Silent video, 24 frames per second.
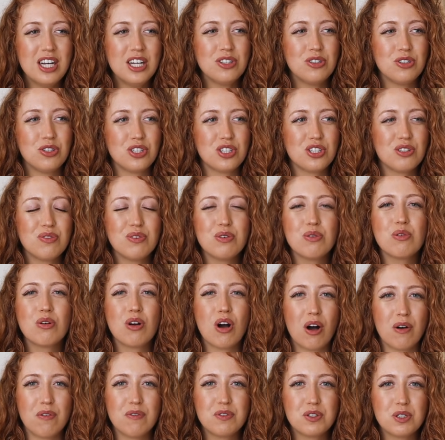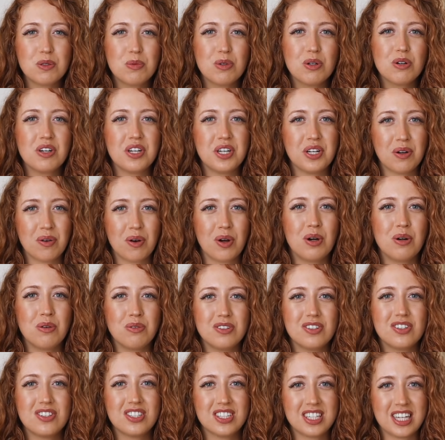to just feel comfortable in your
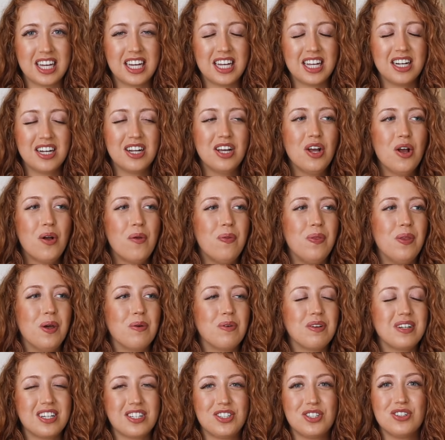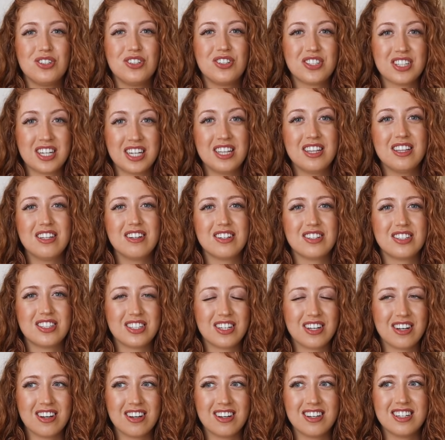own skin, knowing that your skin looks
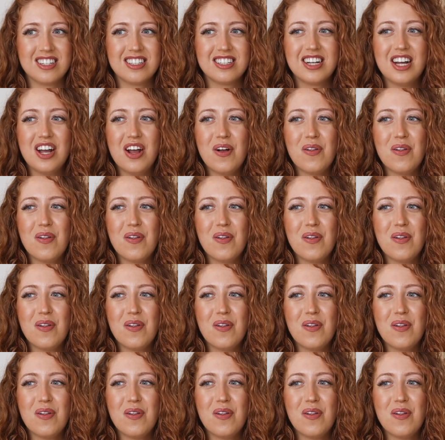good,